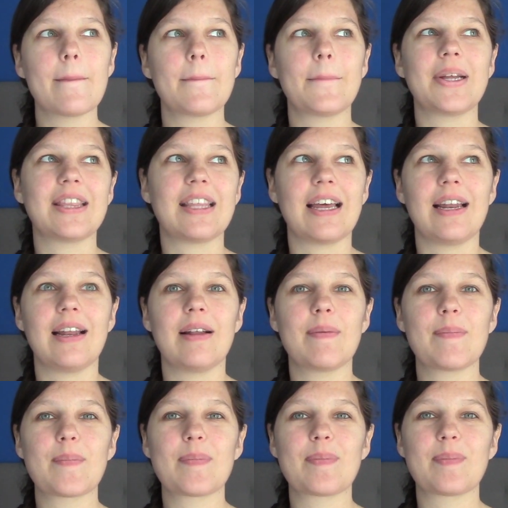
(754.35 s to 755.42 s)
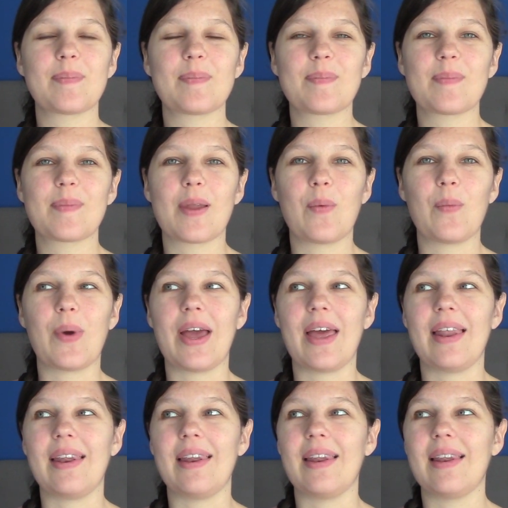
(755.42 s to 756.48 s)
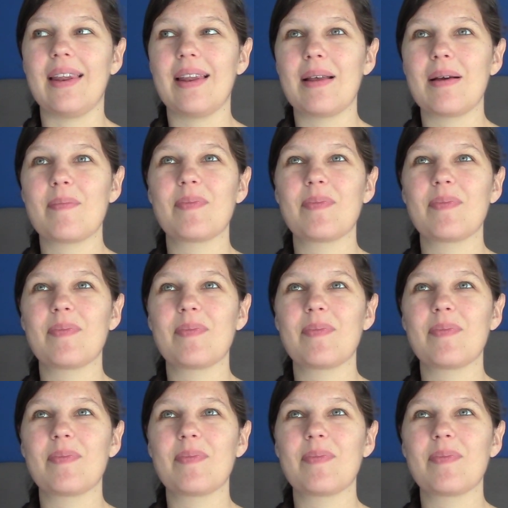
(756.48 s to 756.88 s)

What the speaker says: But then when